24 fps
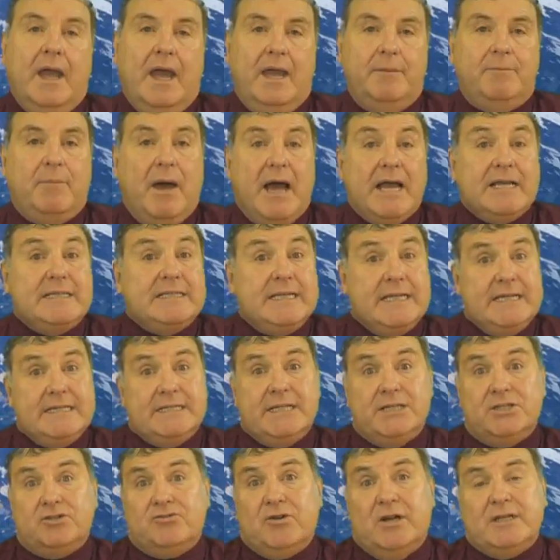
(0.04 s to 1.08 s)
Hey
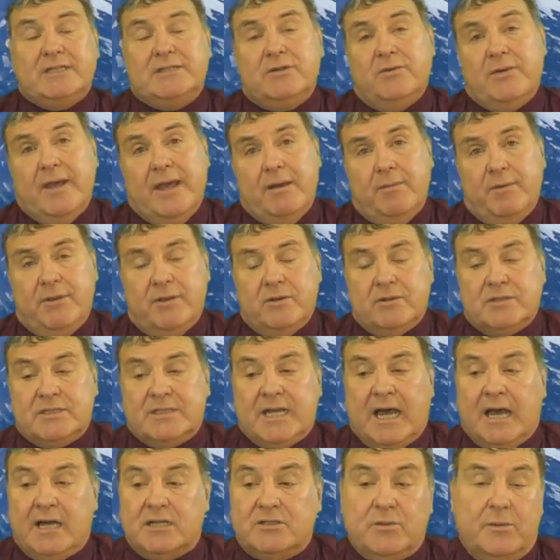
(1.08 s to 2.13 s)
Pisces, it's Russell here with your
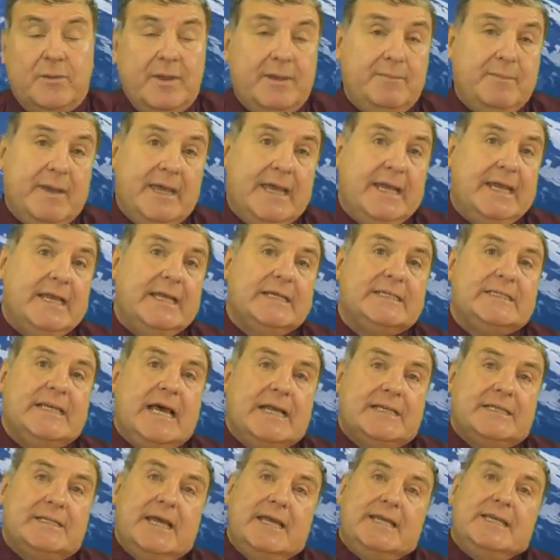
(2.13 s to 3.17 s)
stars for week beginning
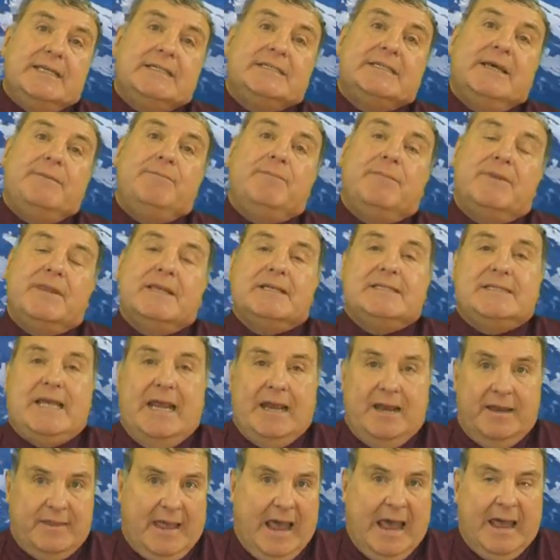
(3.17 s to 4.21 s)
Saturday, December the
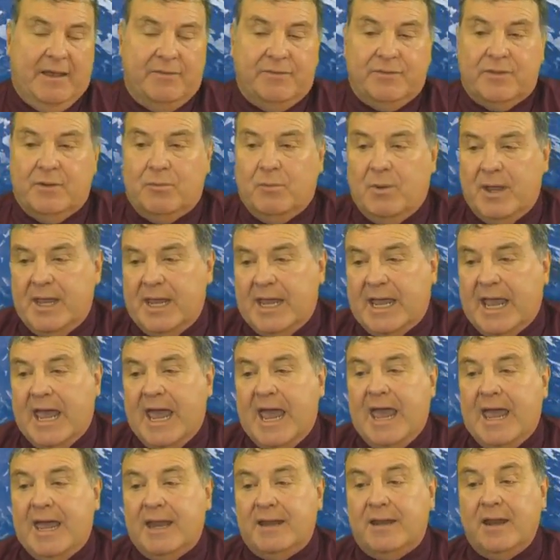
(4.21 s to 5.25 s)
10th and the week
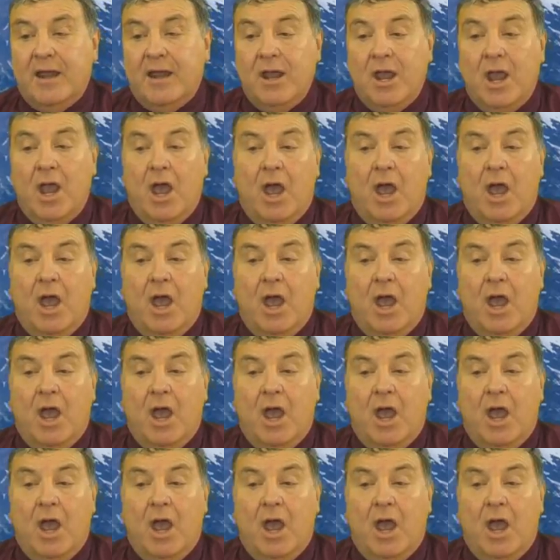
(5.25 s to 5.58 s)
ahead.